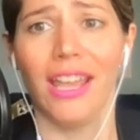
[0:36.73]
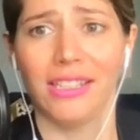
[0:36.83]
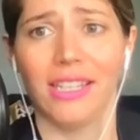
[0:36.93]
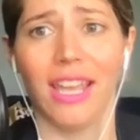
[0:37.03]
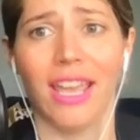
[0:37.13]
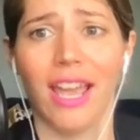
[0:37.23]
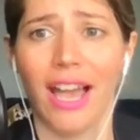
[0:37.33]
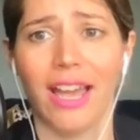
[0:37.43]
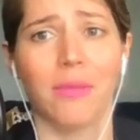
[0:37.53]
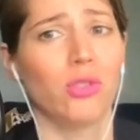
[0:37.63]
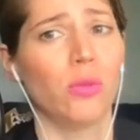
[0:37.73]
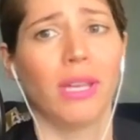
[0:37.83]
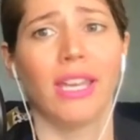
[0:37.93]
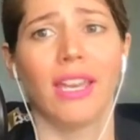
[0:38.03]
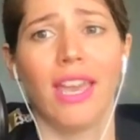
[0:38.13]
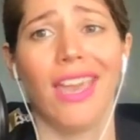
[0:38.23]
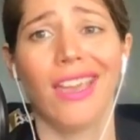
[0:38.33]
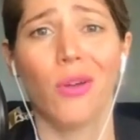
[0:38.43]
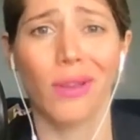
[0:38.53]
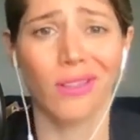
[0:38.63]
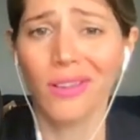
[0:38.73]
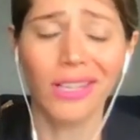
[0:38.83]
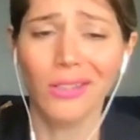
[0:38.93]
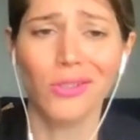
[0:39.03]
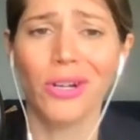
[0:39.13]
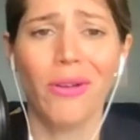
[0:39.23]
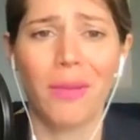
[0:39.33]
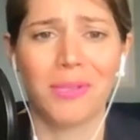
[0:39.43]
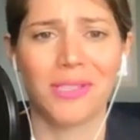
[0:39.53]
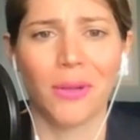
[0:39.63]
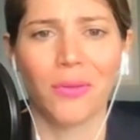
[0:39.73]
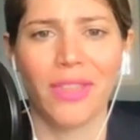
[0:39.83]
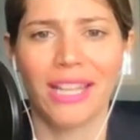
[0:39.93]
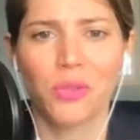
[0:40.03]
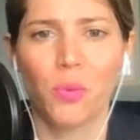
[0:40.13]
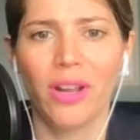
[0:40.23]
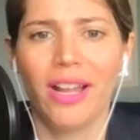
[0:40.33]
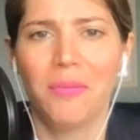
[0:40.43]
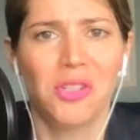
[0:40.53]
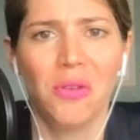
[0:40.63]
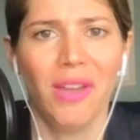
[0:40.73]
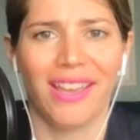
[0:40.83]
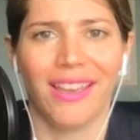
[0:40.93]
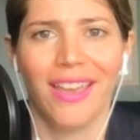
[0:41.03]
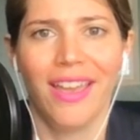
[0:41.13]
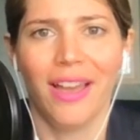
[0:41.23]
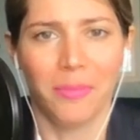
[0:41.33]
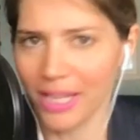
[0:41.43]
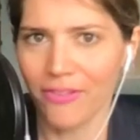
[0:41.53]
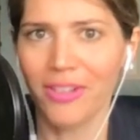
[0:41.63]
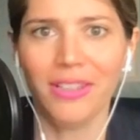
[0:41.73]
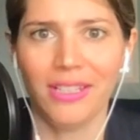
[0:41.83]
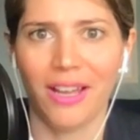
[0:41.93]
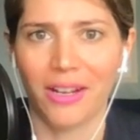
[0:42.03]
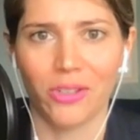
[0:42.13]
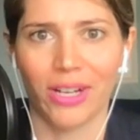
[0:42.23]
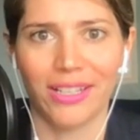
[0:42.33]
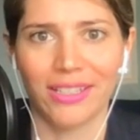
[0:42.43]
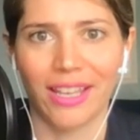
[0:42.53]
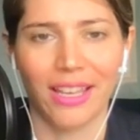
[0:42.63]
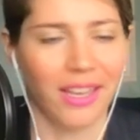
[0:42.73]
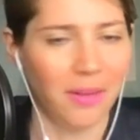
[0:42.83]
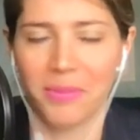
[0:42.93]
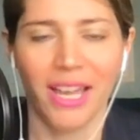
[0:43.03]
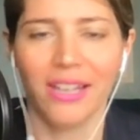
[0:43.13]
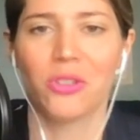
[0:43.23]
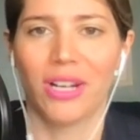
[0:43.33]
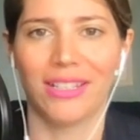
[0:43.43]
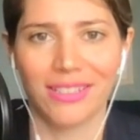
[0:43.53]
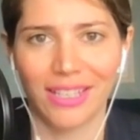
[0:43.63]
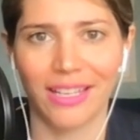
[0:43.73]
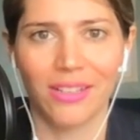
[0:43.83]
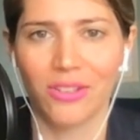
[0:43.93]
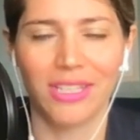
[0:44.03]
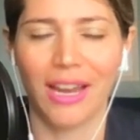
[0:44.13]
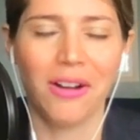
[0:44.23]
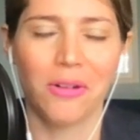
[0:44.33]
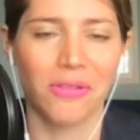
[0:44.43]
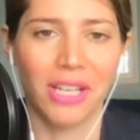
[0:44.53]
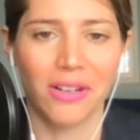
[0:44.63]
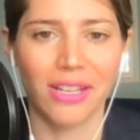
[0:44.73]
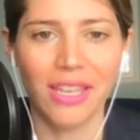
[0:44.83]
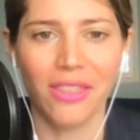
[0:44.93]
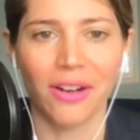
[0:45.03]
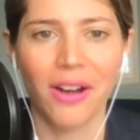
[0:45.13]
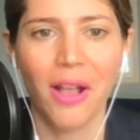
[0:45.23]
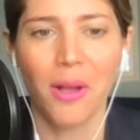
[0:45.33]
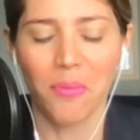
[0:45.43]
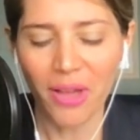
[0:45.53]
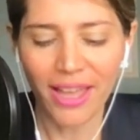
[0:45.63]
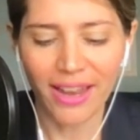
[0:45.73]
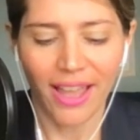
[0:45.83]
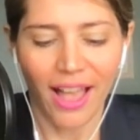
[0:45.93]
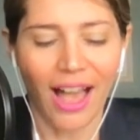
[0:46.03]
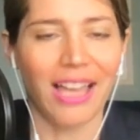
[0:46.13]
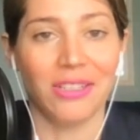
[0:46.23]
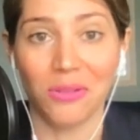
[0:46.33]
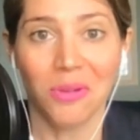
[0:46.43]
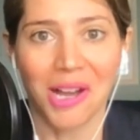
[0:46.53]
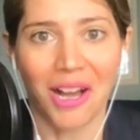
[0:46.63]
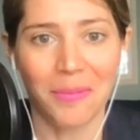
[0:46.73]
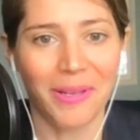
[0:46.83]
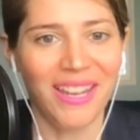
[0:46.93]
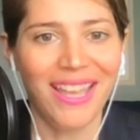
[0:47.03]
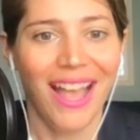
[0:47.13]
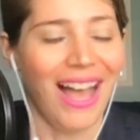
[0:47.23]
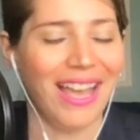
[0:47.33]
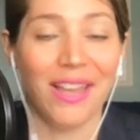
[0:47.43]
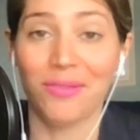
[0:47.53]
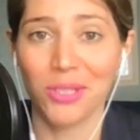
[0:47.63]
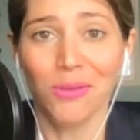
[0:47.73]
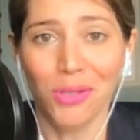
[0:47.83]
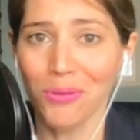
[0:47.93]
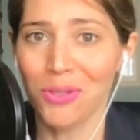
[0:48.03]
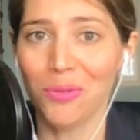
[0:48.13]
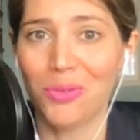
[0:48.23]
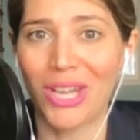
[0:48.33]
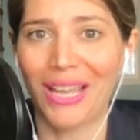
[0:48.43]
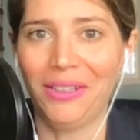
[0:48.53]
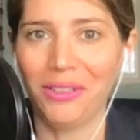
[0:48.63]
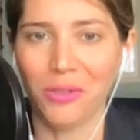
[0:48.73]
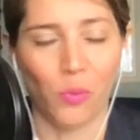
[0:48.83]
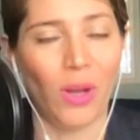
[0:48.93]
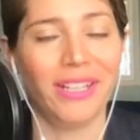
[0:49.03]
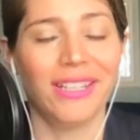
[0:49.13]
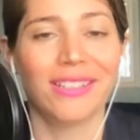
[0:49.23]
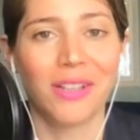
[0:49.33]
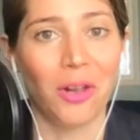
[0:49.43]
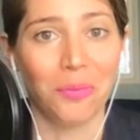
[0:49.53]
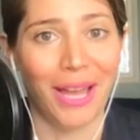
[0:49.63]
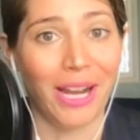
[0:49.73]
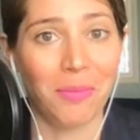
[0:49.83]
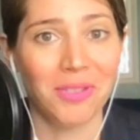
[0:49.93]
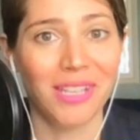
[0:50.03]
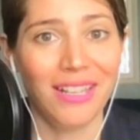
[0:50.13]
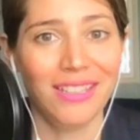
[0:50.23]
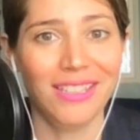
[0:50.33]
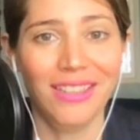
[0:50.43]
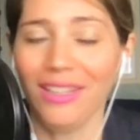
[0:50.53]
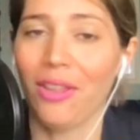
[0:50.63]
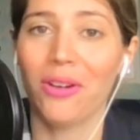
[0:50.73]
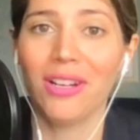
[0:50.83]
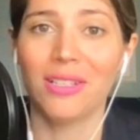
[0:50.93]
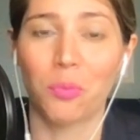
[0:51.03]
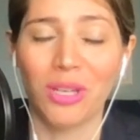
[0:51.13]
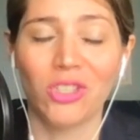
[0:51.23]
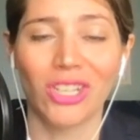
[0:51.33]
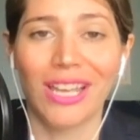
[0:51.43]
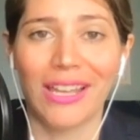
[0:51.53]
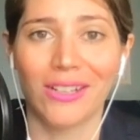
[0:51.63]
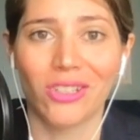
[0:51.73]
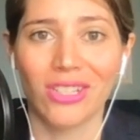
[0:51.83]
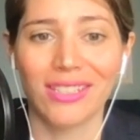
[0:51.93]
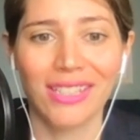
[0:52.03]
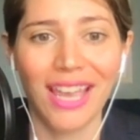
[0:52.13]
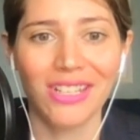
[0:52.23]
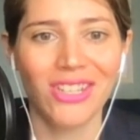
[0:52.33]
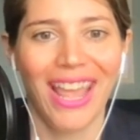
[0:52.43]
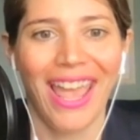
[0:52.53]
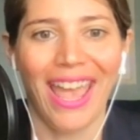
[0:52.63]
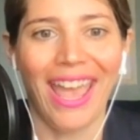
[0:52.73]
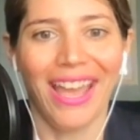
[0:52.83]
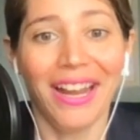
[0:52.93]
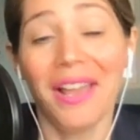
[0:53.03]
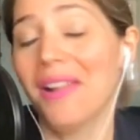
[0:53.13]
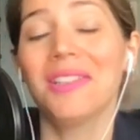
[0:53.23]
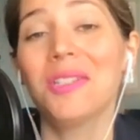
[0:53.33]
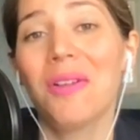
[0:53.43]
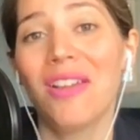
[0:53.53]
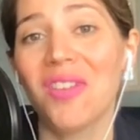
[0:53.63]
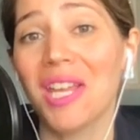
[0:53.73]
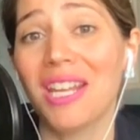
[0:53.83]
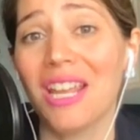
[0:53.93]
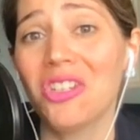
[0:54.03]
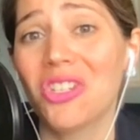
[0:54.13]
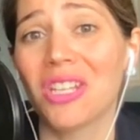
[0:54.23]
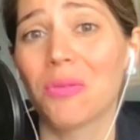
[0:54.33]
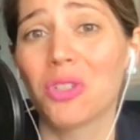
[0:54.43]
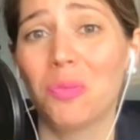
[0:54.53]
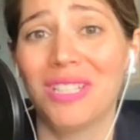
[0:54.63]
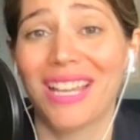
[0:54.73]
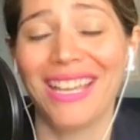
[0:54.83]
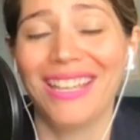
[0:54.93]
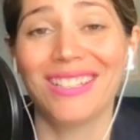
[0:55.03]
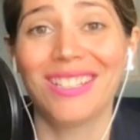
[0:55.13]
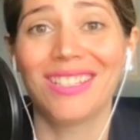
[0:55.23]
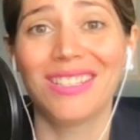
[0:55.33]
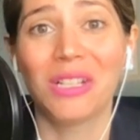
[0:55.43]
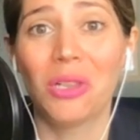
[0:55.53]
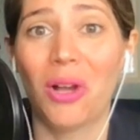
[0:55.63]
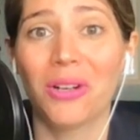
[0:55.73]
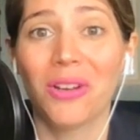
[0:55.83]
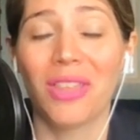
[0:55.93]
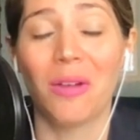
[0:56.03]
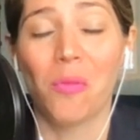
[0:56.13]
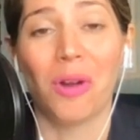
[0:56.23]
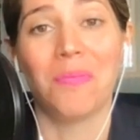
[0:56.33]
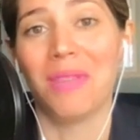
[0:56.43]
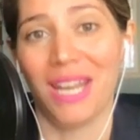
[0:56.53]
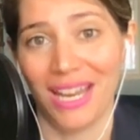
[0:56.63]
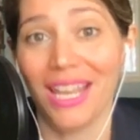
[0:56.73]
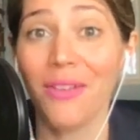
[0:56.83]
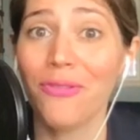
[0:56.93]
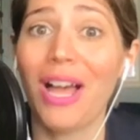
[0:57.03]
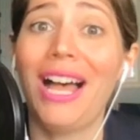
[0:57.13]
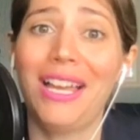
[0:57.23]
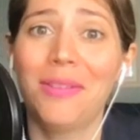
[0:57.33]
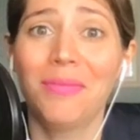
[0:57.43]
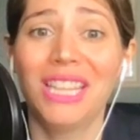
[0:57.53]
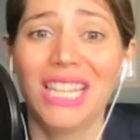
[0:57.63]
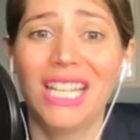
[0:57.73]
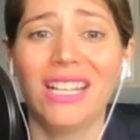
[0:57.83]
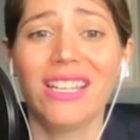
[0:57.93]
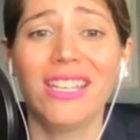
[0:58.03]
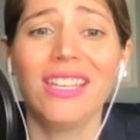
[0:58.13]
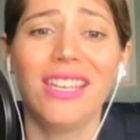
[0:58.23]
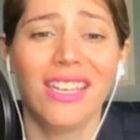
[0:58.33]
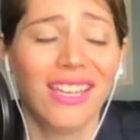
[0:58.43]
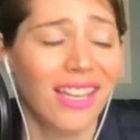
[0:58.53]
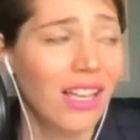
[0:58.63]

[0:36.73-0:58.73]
and today I'm doing a quick little intro episode. That's what I'm doing. I'm definitely not a trained psychic. I'm not a trained tarot reader either, but I do comedy. I have 2 YouTube channels. One is called Pineapple Skeleton. The other is Big Chick Energy Sketch. And I also have ADHD, which means I can't sit still longer than 1 minute if I'm lucky.